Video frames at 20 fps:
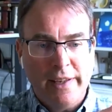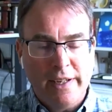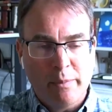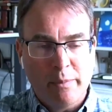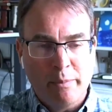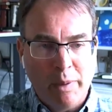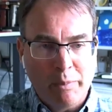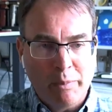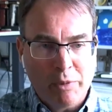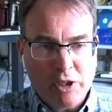They
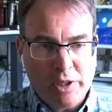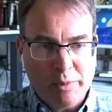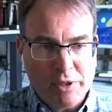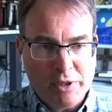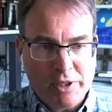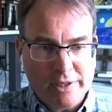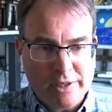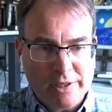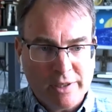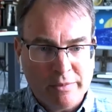had a
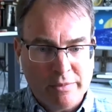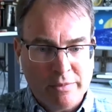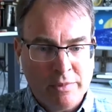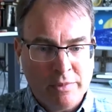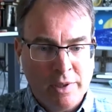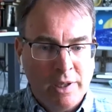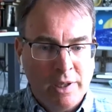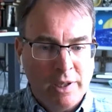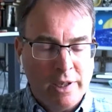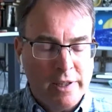membership
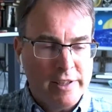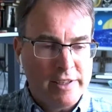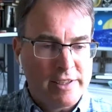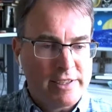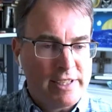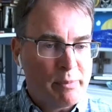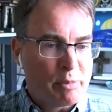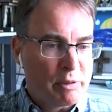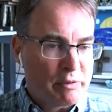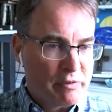system, and
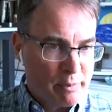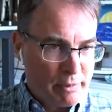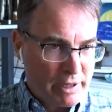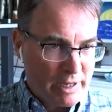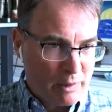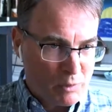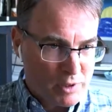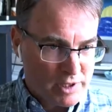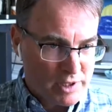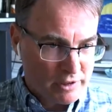then separate
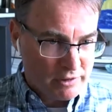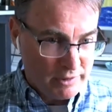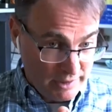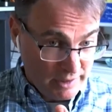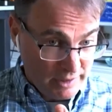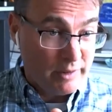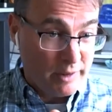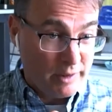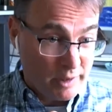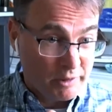from that was
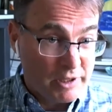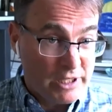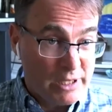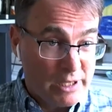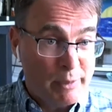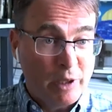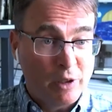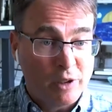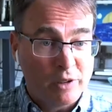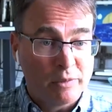their,
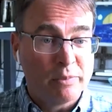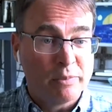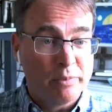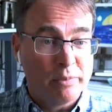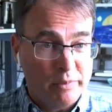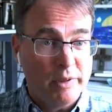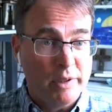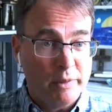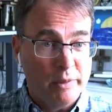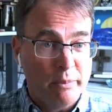their
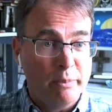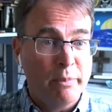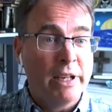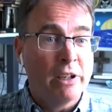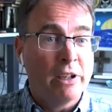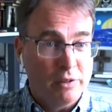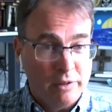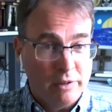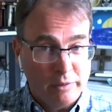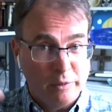email
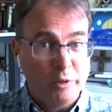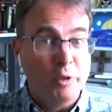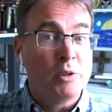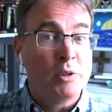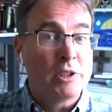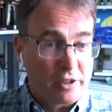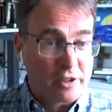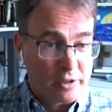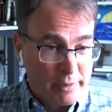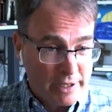mail
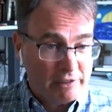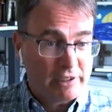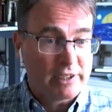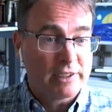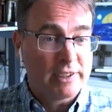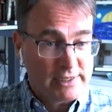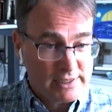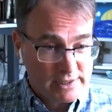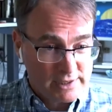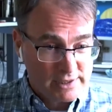newsletter
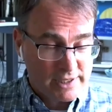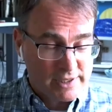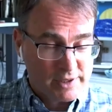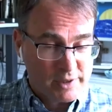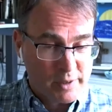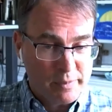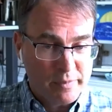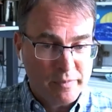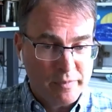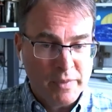mailing list
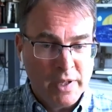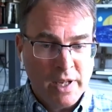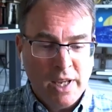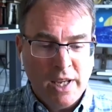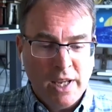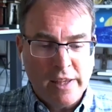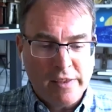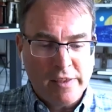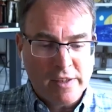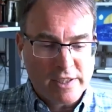system.
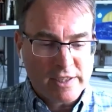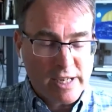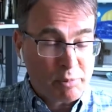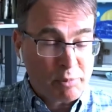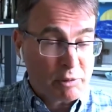And